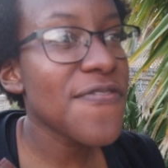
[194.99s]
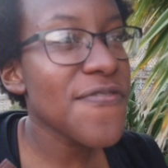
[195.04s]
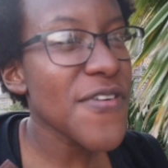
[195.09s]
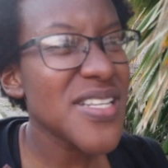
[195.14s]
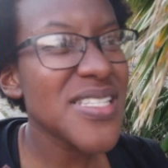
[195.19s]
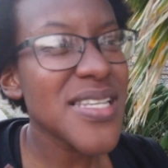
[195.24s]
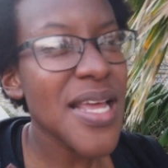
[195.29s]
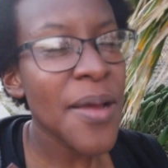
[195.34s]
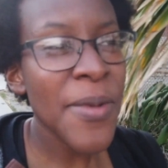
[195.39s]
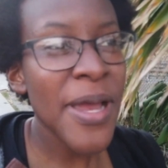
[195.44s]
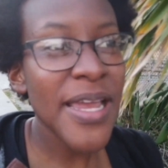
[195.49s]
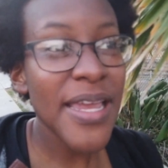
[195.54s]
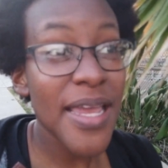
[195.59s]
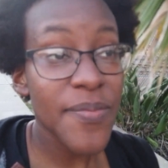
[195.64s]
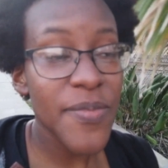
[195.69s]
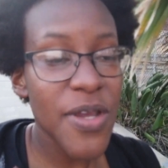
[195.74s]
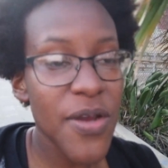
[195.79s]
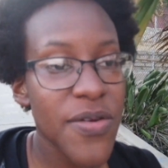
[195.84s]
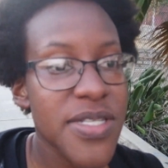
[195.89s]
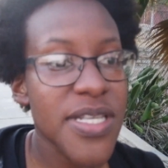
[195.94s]
First time I
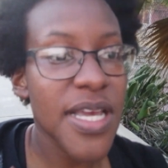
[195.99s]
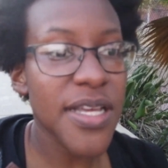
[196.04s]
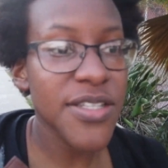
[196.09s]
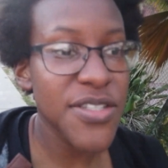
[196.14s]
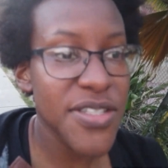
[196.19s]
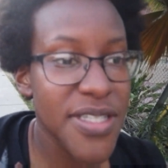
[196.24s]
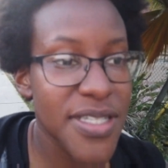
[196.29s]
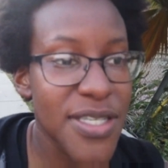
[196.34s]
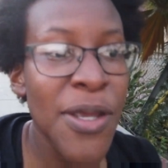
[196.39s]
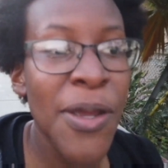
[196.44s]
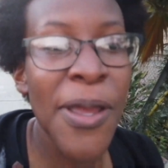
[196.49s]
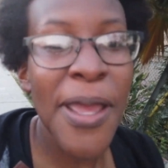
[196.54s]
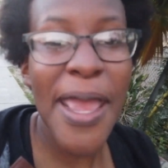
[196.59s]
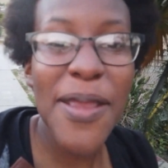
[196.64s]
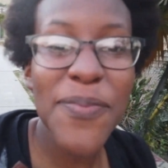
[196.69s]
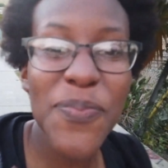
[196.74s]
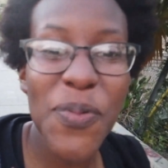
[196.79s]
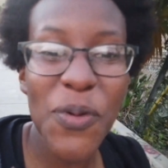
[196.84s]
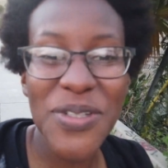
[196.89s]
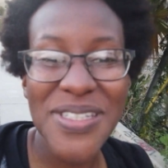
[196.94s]
came here was actually
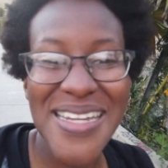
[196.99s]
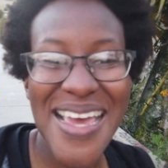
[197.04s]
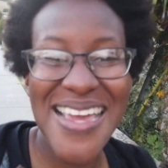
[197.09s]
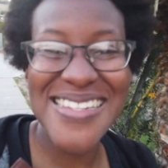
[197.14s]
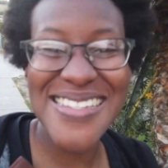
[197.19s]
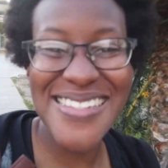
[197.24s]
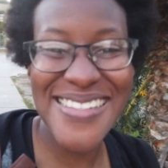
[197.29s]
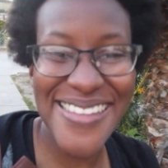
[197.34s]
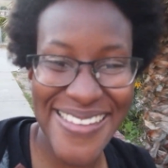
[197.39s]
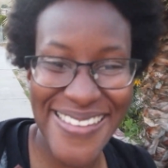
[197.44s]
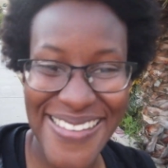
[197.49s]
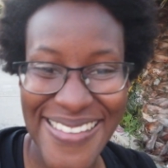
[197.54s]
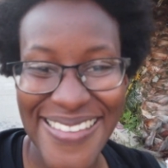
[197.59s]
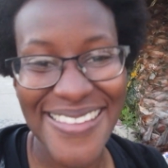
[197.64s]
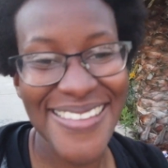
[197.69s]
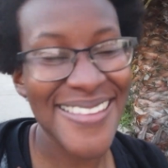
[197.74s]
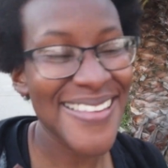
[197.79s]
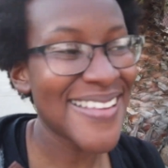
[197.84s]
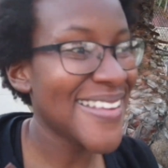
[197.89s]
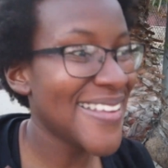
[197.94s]
April
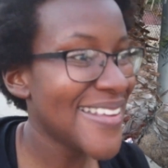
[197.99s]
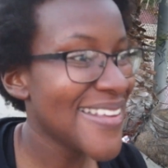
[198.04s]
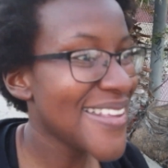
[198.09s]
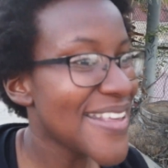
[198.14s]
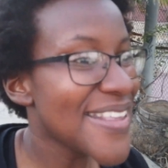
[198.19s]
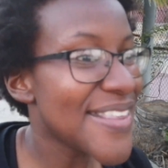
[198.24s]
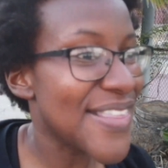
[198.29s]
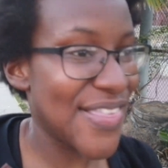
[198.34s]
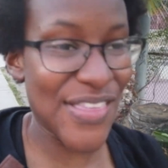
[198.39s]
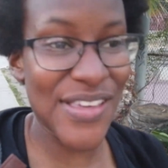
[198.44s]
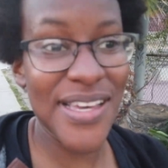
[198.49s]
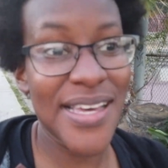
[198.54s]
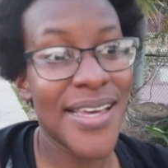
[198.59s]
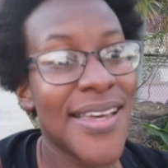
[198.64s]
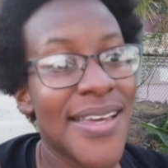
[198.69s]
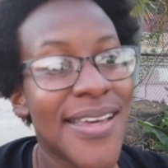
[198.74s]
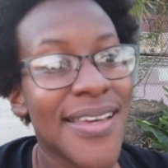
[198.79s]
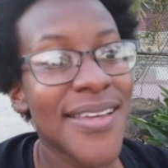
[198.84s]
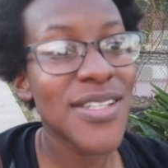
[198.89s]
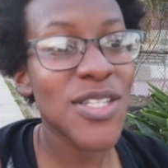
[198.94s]
19th,
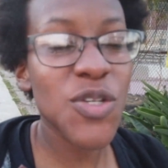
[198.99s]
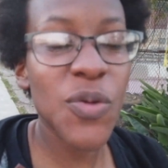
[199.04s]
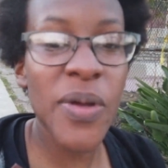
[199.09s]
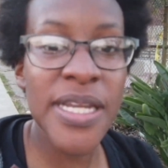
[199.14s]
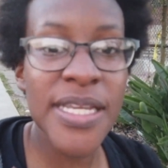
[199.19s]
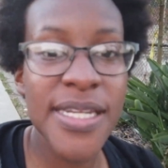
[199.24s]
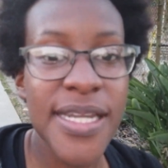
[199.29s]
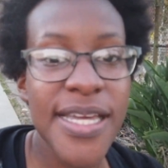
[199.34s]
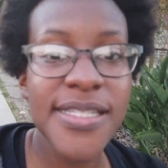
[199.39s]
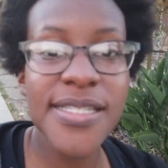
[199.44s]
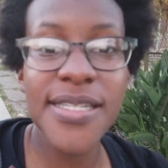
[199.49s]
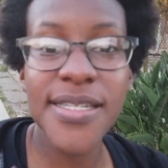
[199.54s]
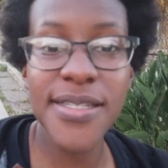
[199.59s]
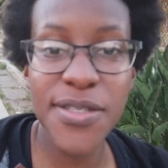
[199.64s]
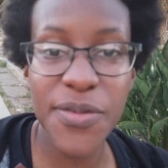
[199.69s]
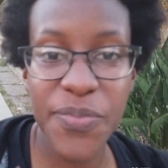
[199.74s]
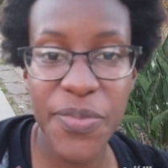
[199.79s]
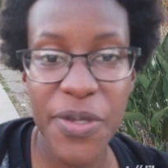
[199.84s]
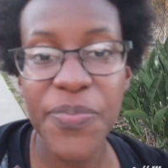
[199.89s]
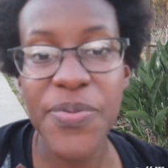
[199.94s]
2019
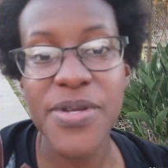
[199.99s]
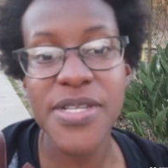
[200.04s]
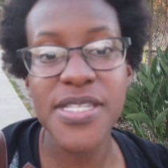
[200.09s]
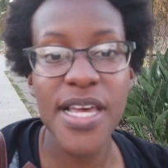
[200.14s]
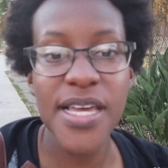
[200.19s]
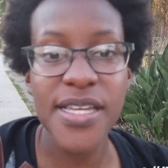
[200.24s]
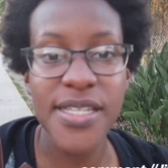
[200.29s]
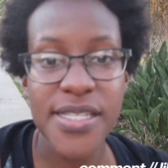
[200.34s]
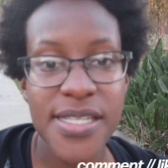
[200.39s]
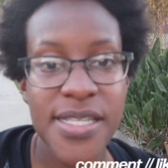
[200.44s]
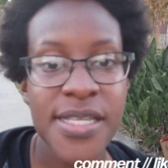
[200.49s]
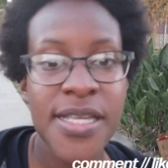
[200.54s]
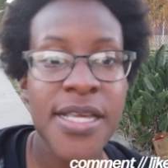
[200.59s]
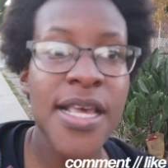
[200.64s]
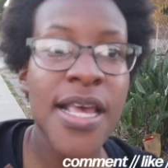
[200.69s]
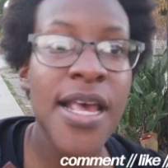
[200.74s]
to be precise.